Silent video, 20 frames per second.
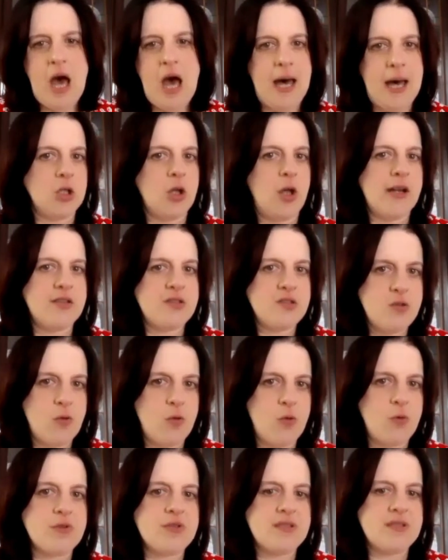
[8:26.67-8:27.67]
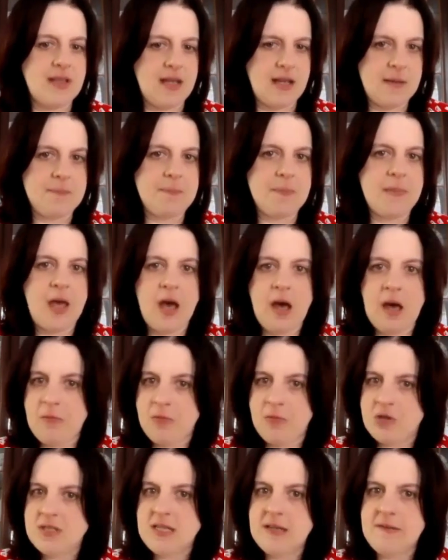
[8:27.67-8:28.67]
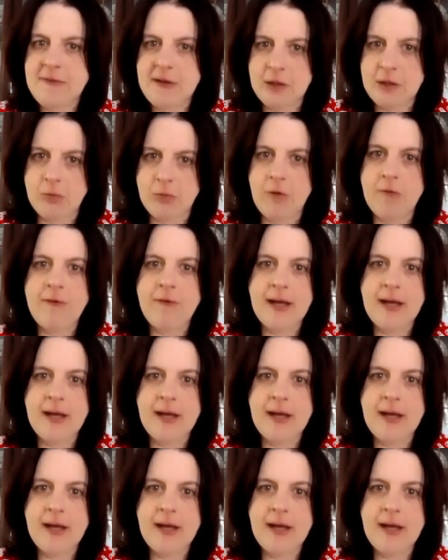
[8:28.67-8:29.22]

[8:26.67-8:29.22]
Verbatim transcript: are a lot of schools that uh, receive federal